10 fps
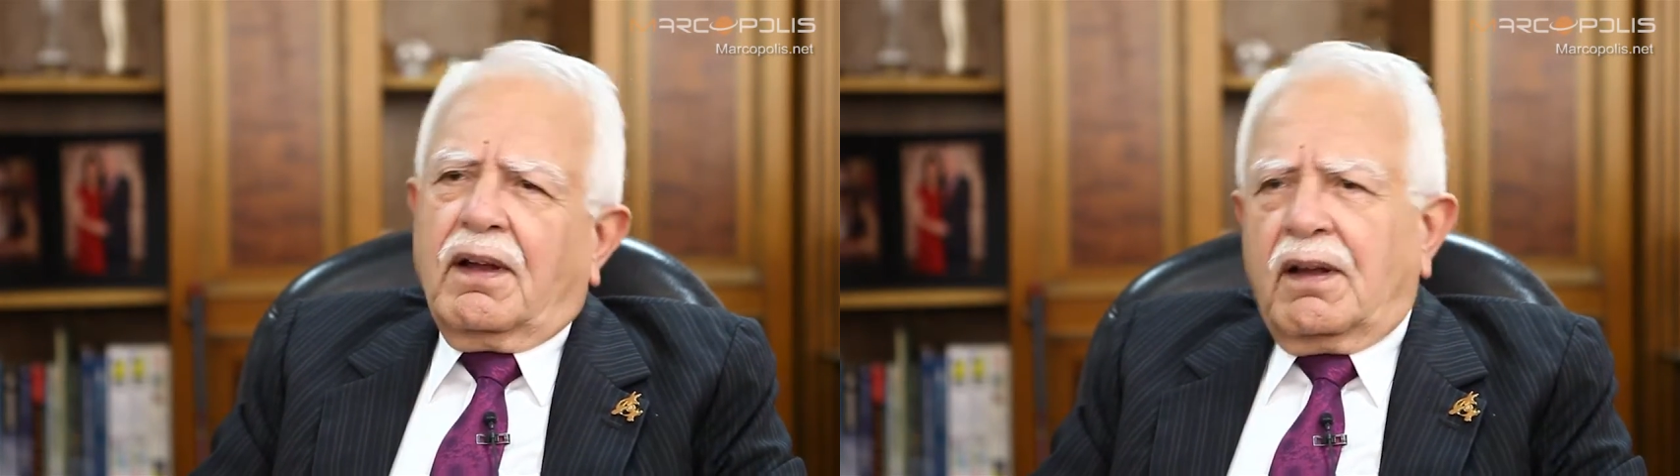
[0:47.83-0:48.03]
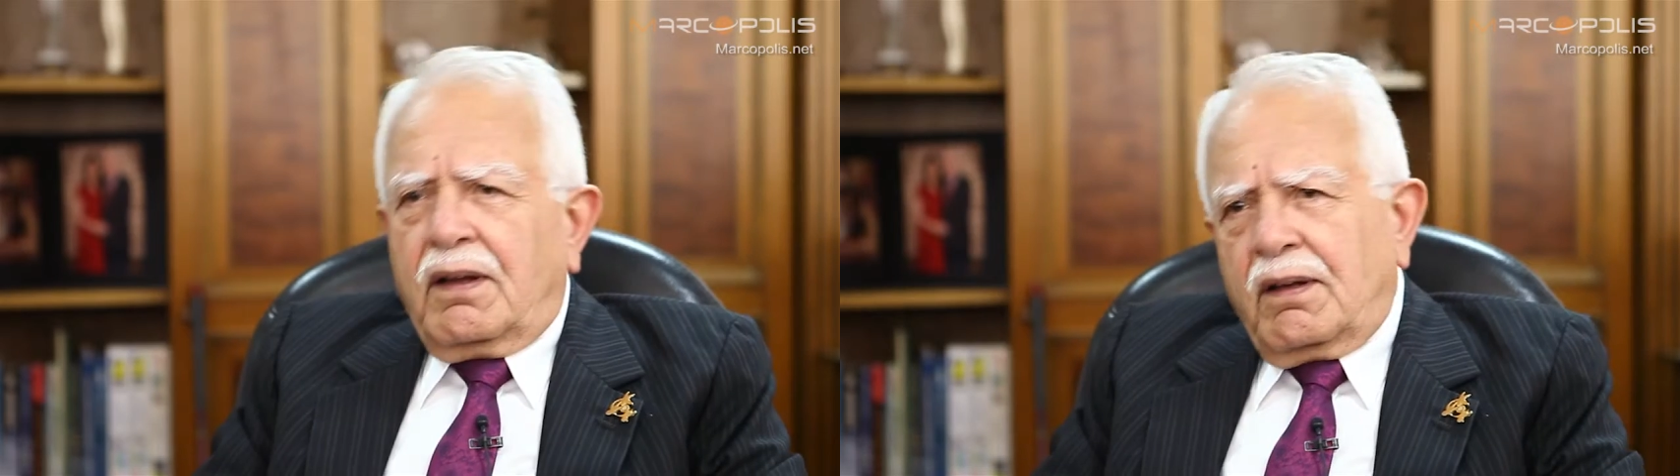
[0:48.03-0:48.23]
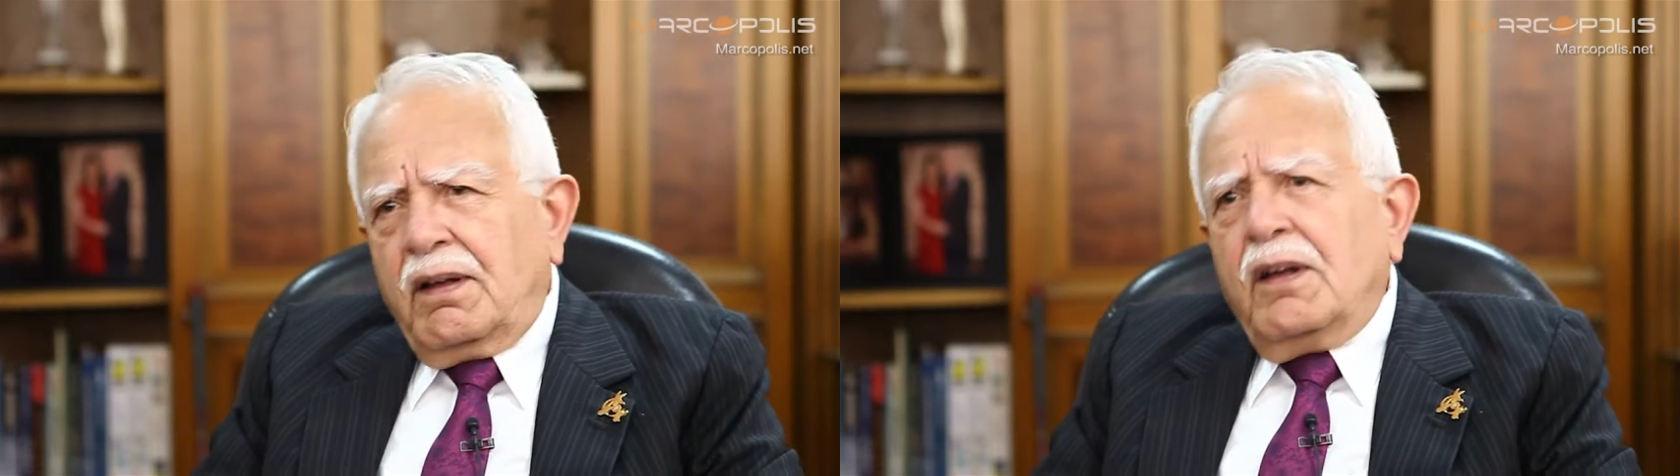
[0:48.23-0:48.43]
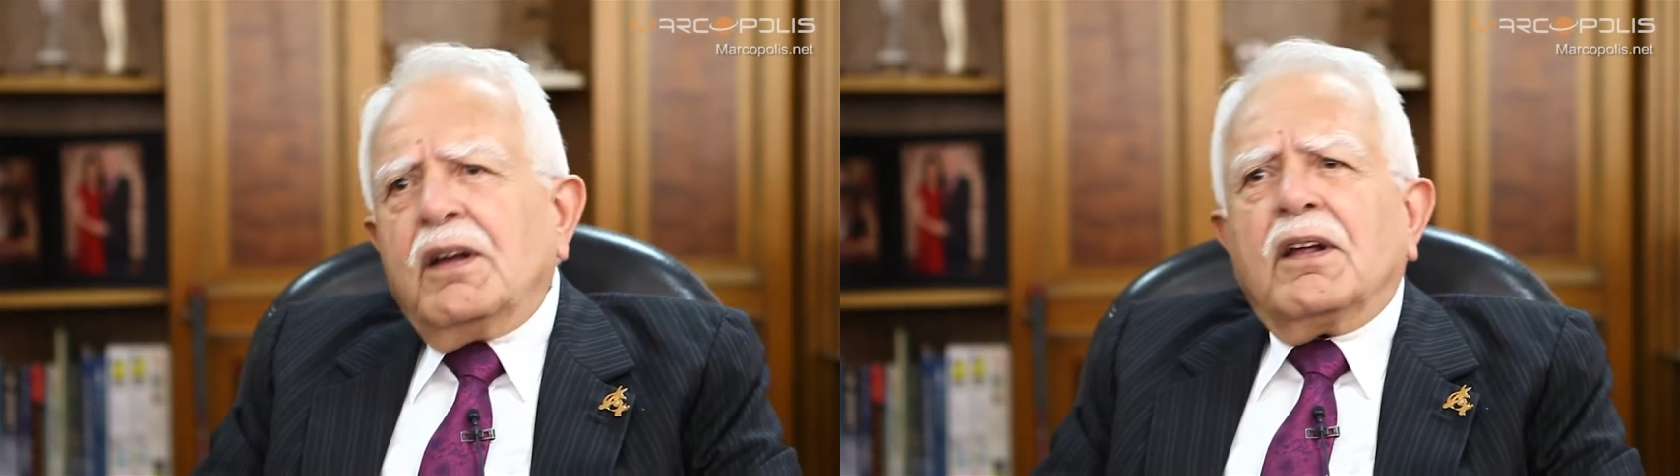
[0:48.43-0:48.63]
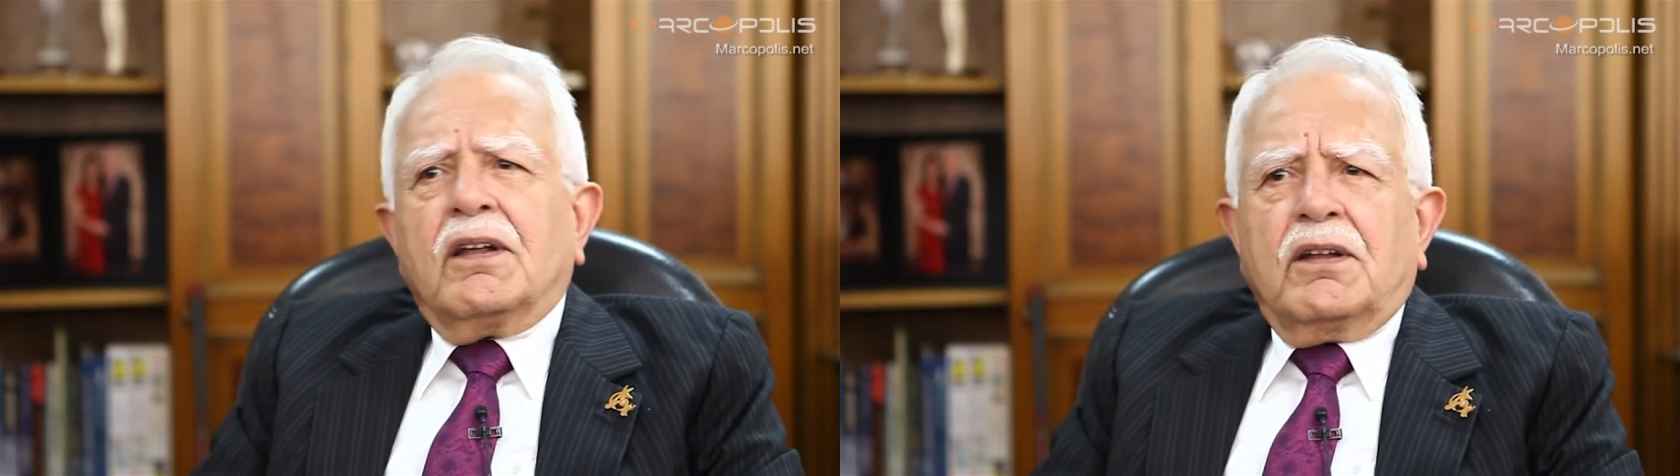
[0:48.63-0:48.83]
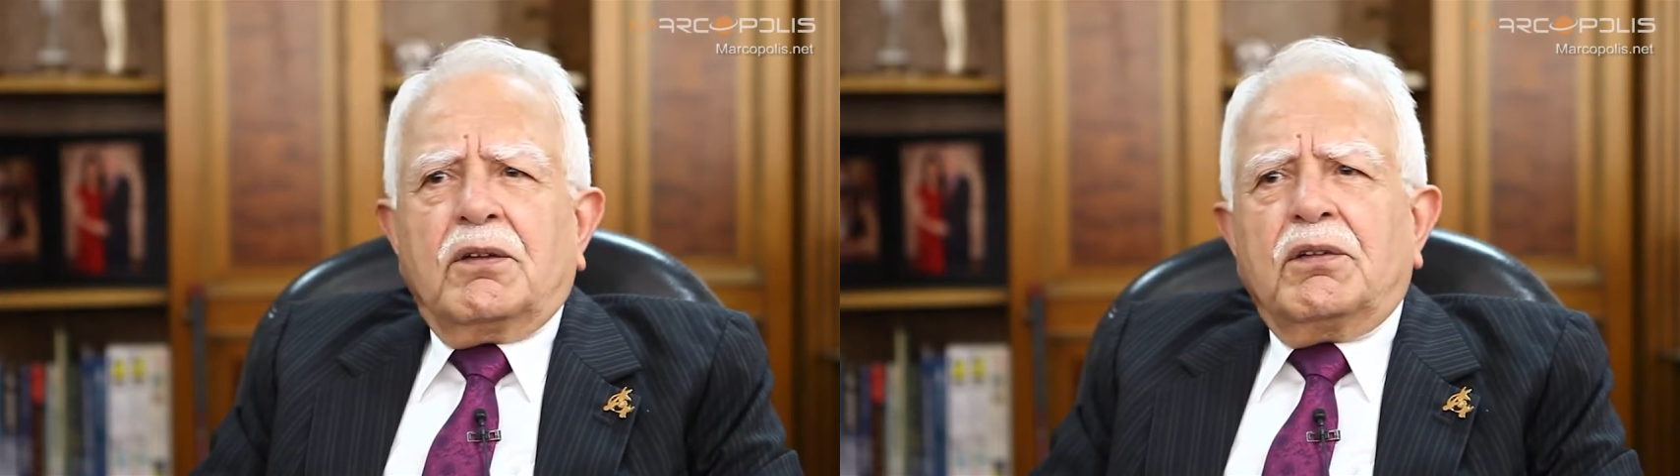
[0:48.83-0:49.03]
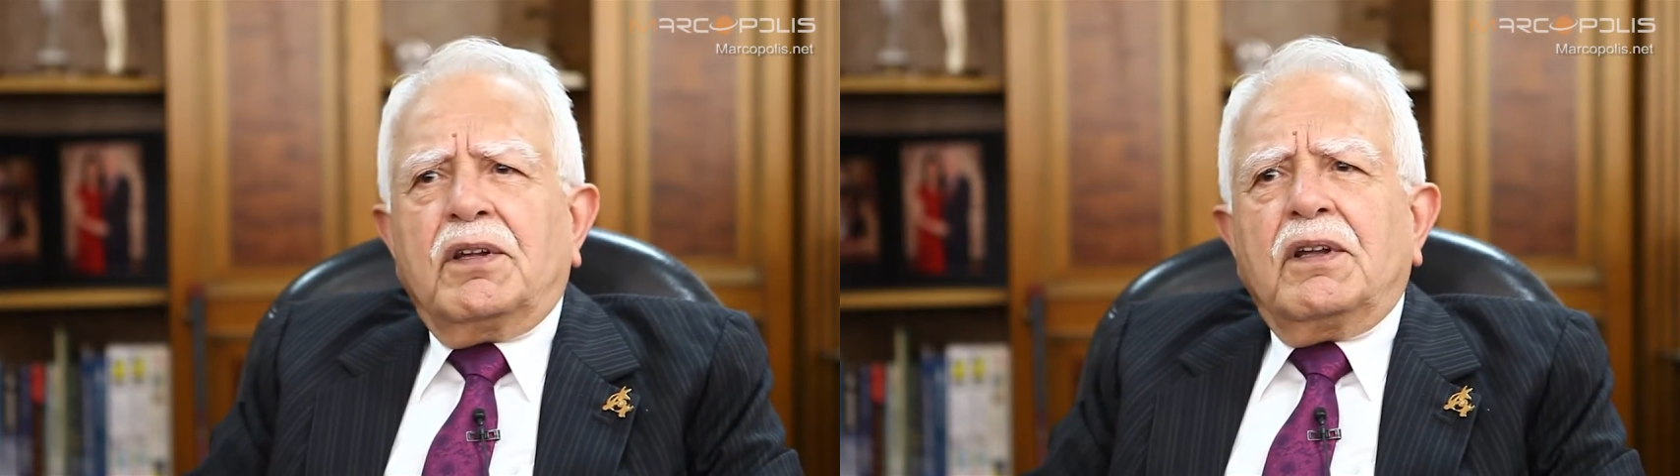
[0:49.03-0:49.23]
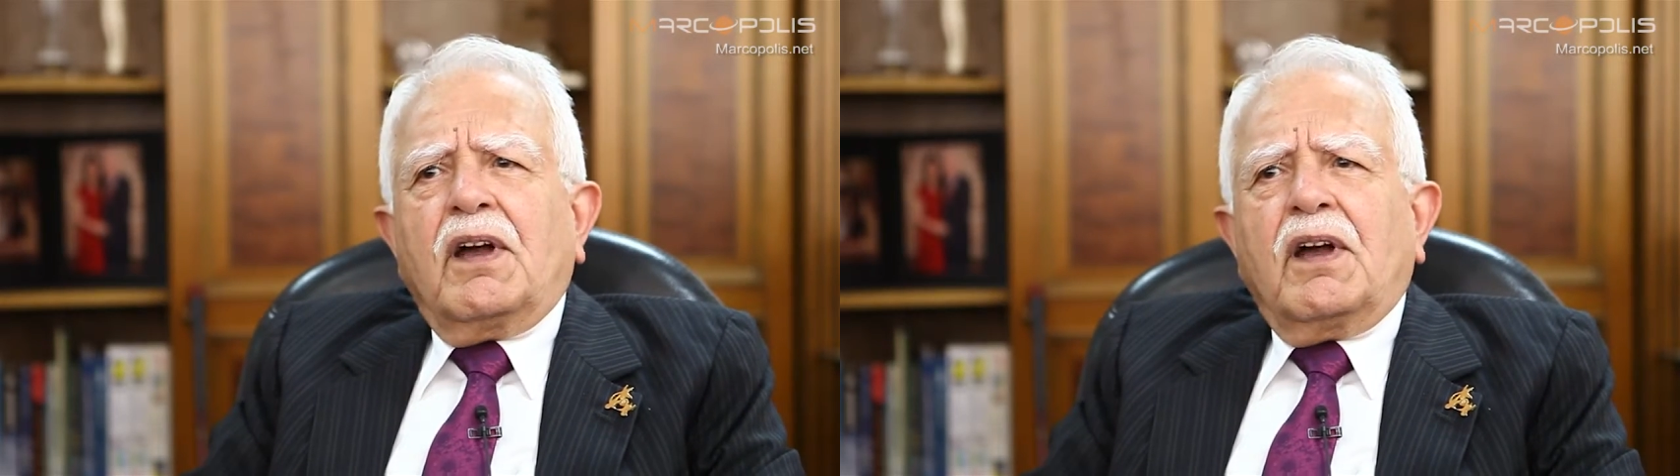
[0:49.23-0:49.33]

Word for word: Uh, uh,